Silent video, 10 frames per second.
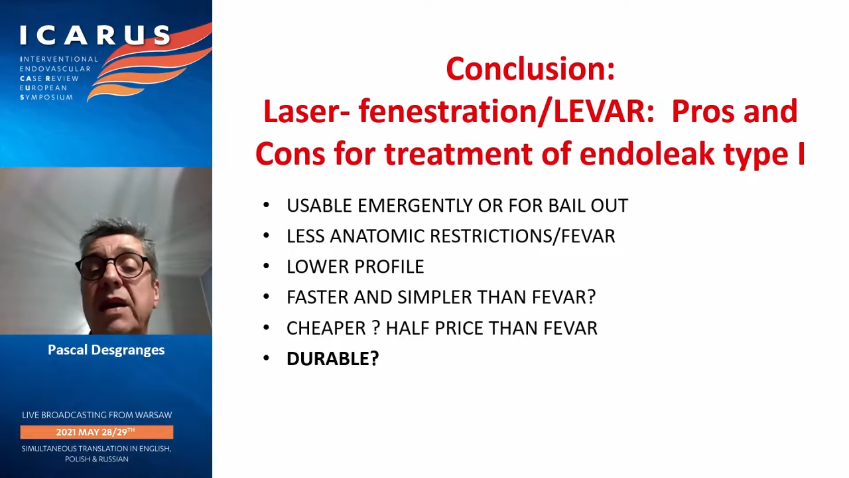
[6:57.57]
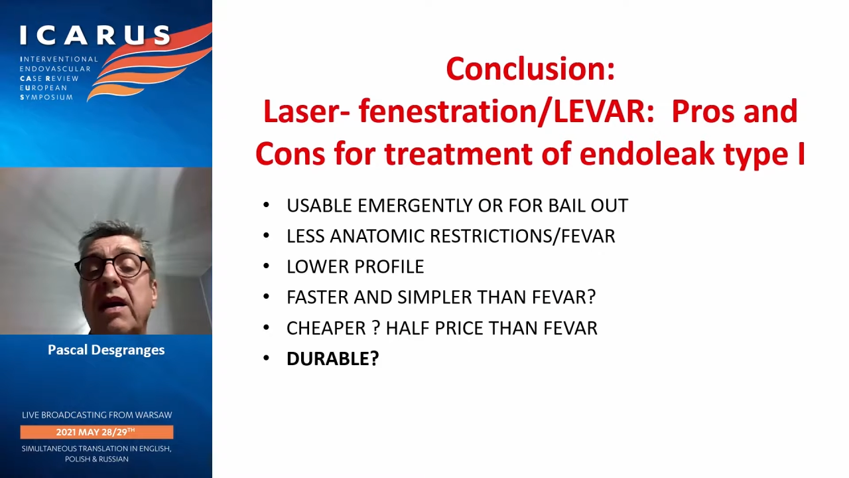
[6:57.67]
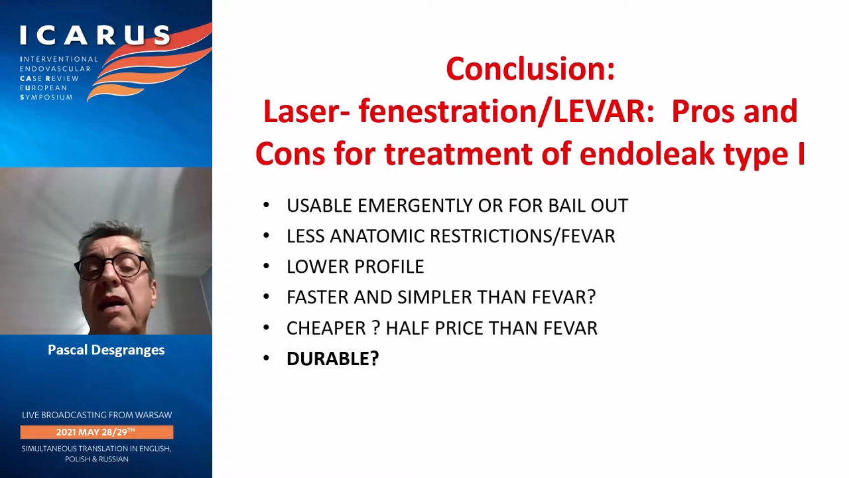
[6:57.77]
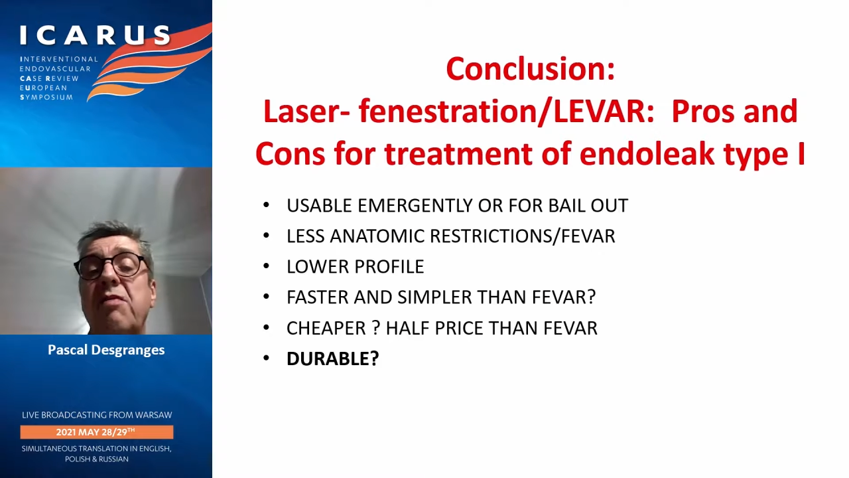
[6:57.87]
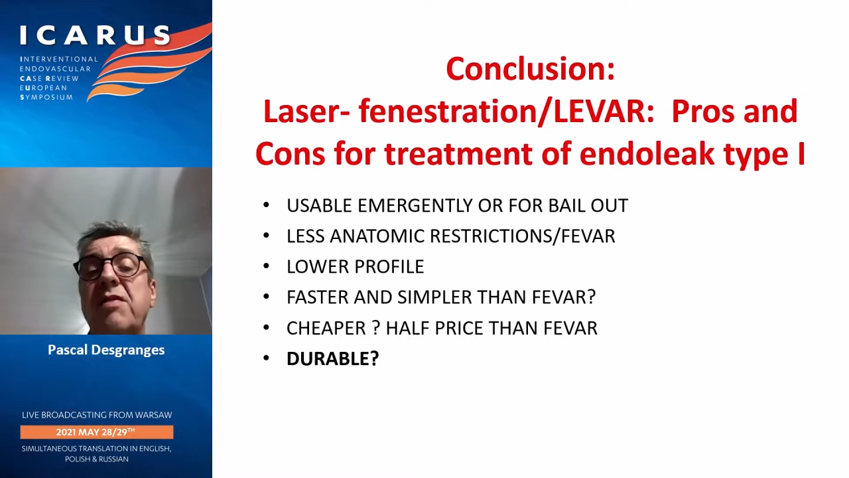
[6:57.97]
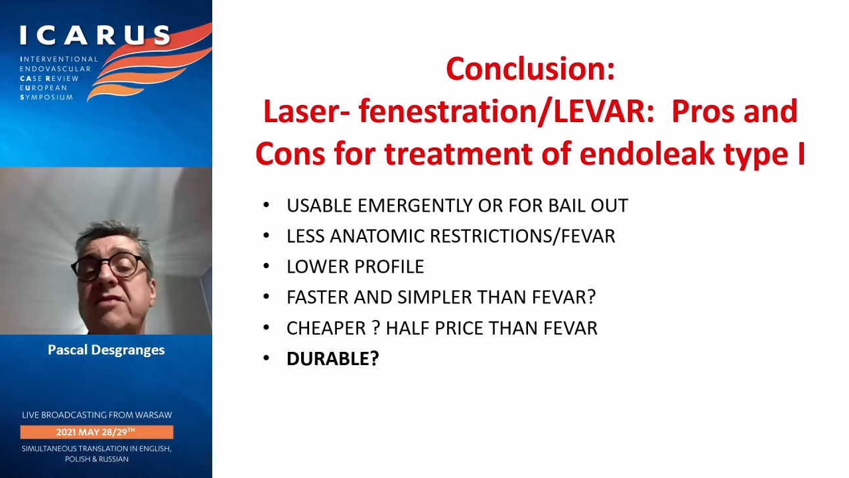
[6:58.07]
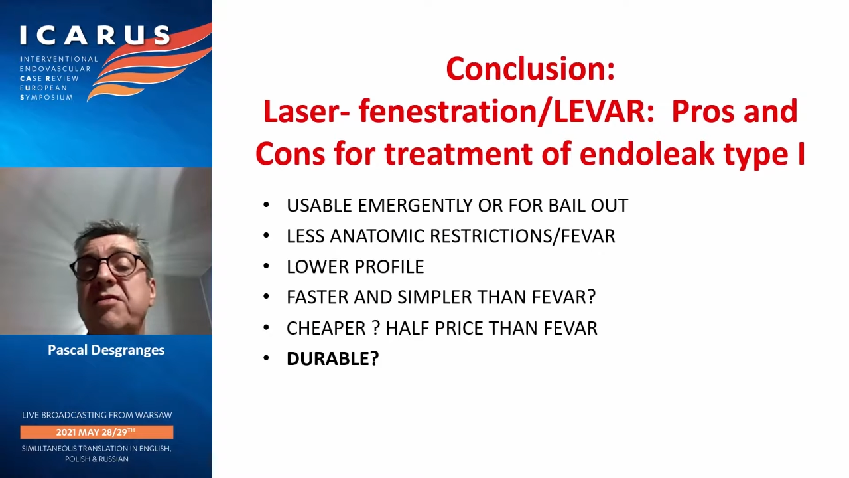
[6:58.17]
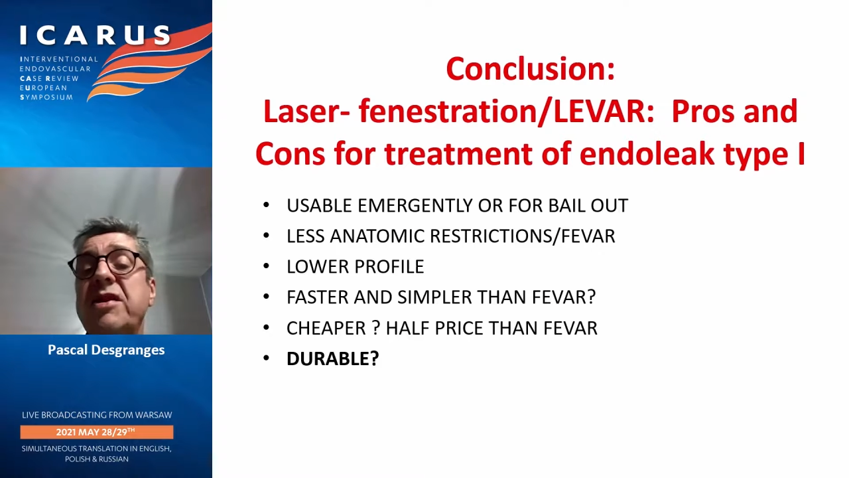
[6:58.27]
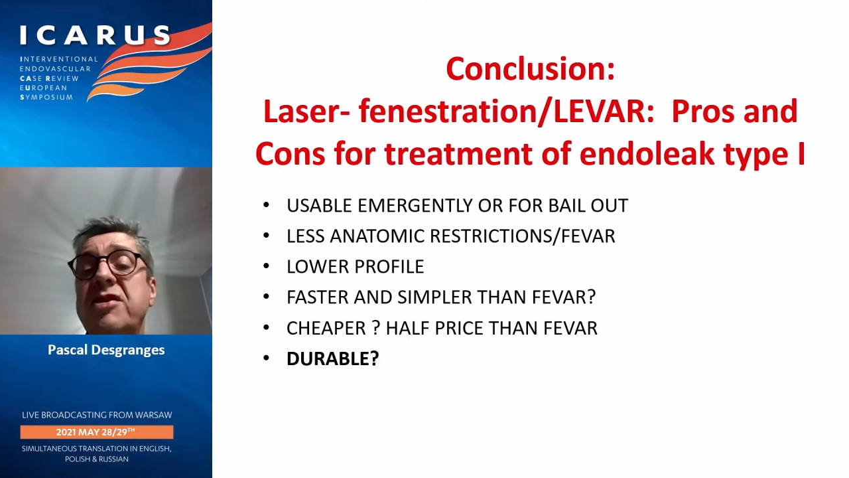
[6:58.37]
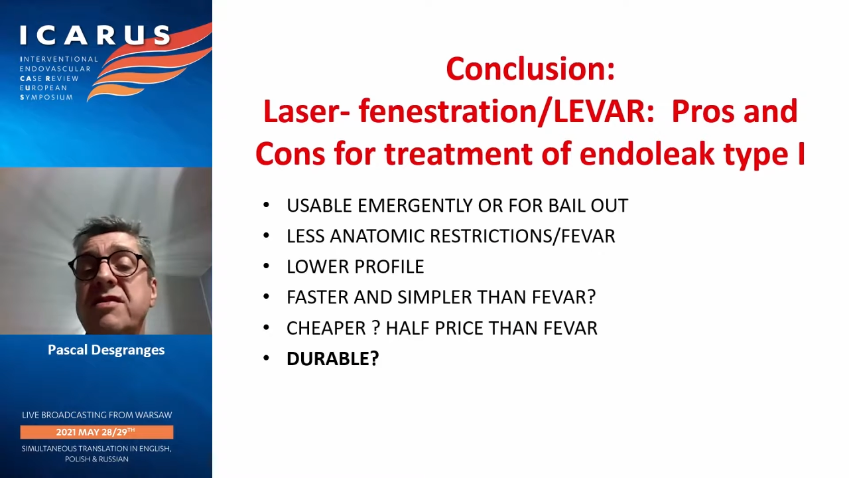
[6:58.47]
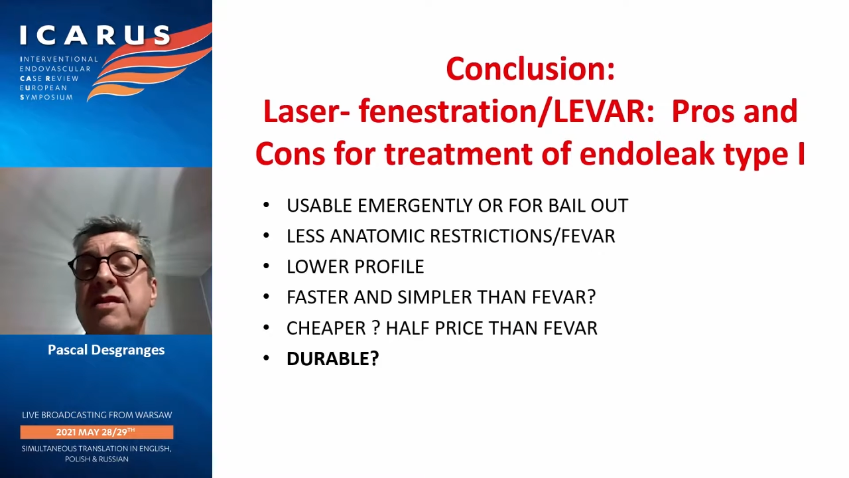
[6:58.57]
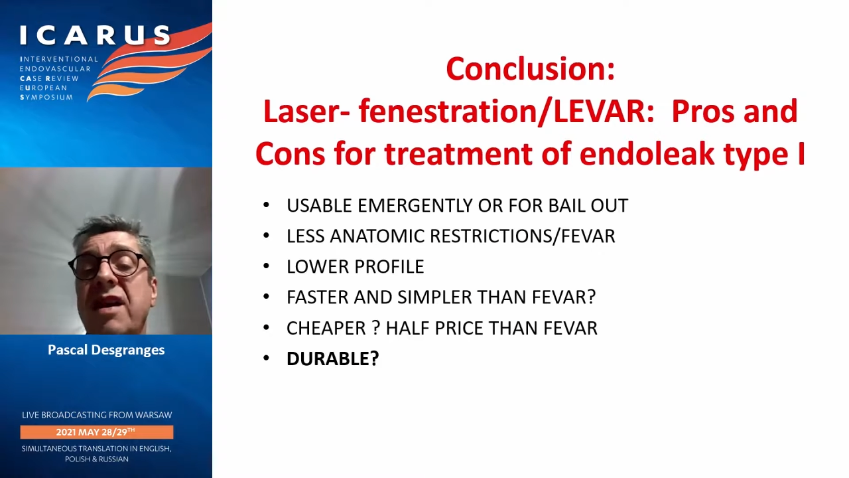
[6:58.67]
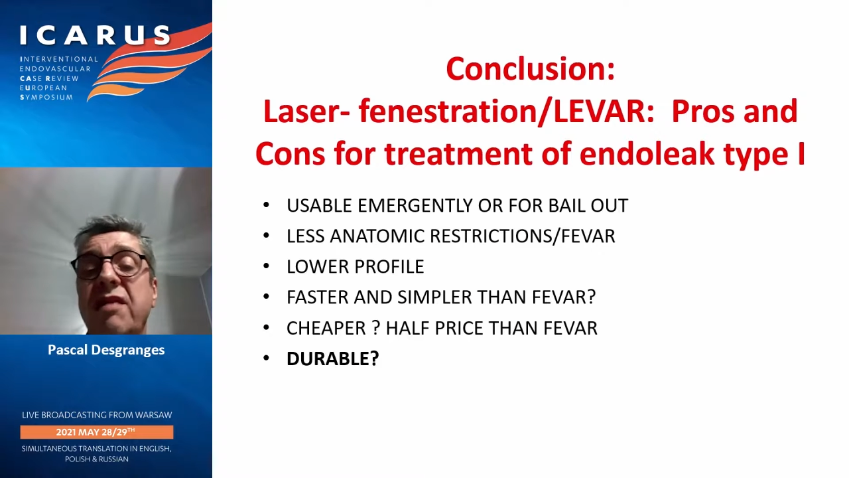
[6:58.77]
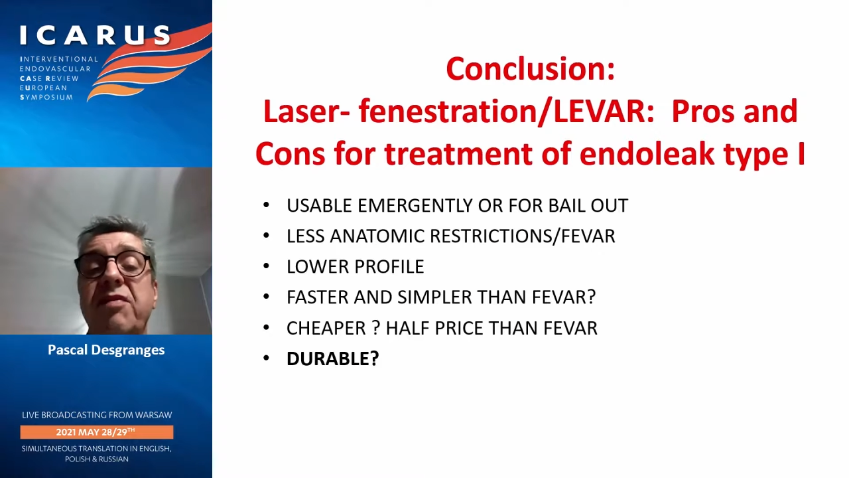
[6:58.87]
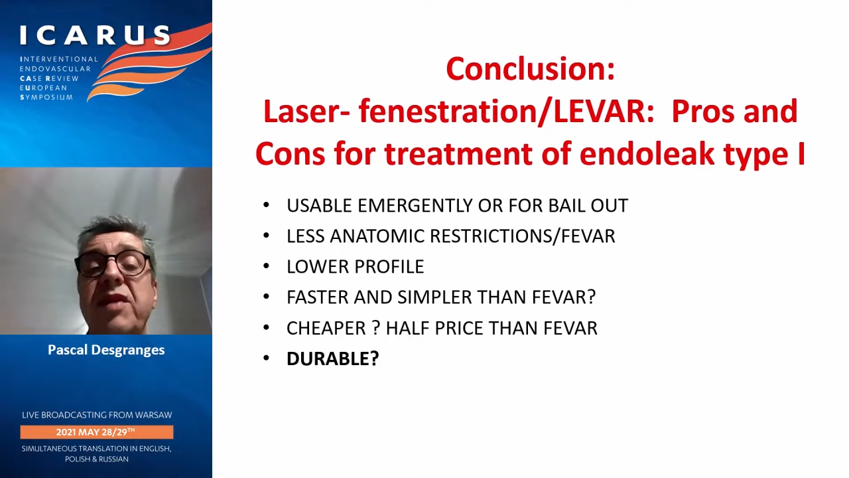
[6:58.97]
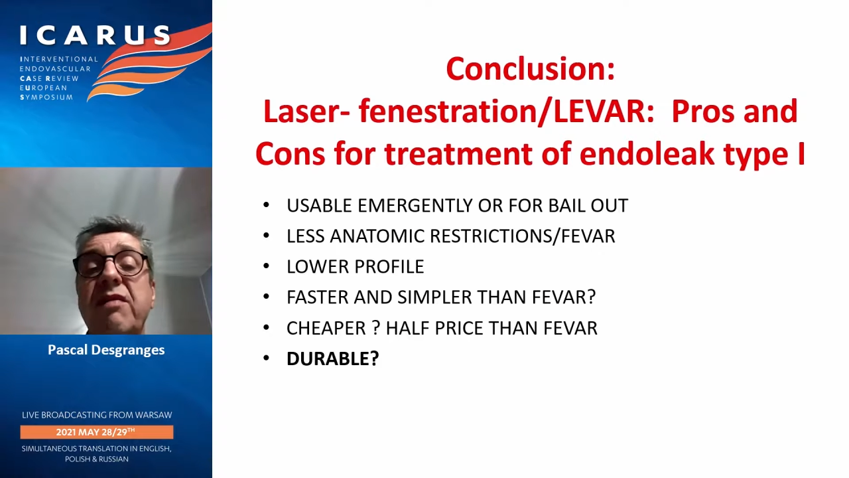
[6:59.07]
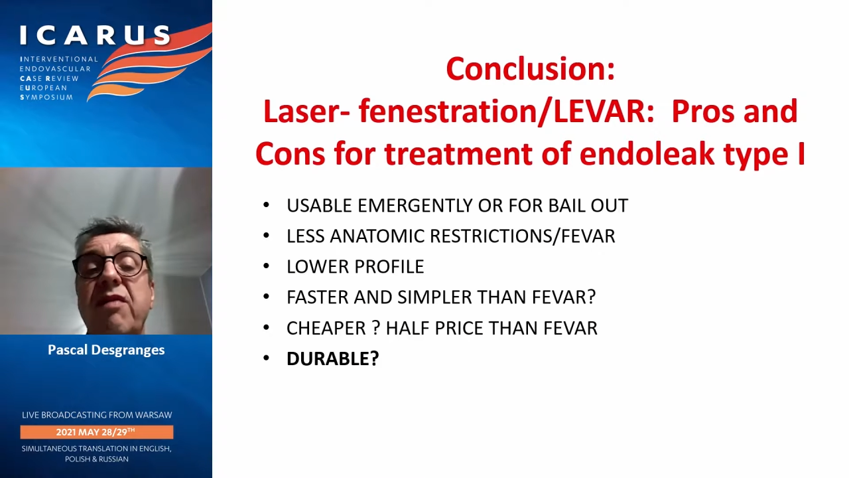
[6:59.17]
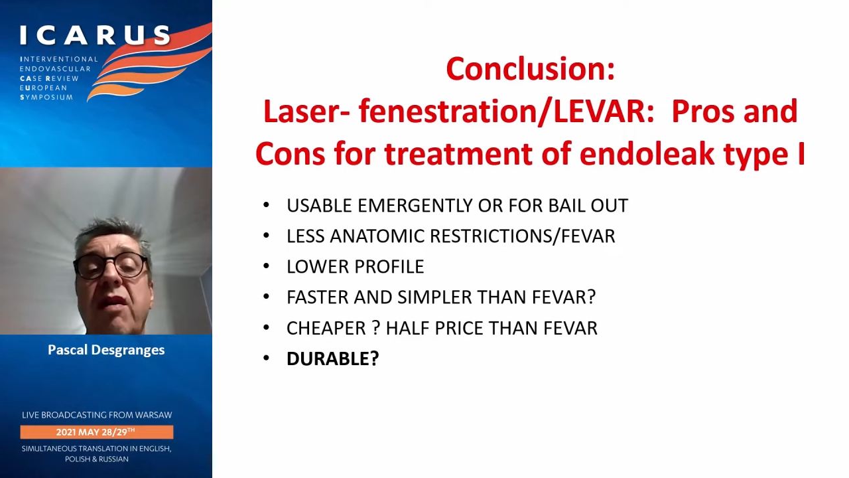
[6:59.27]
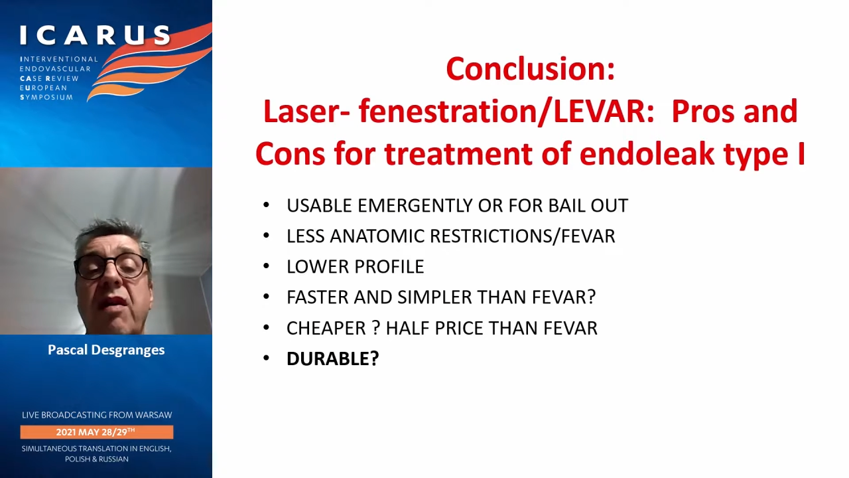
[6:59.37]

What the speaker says: restrictions than fever.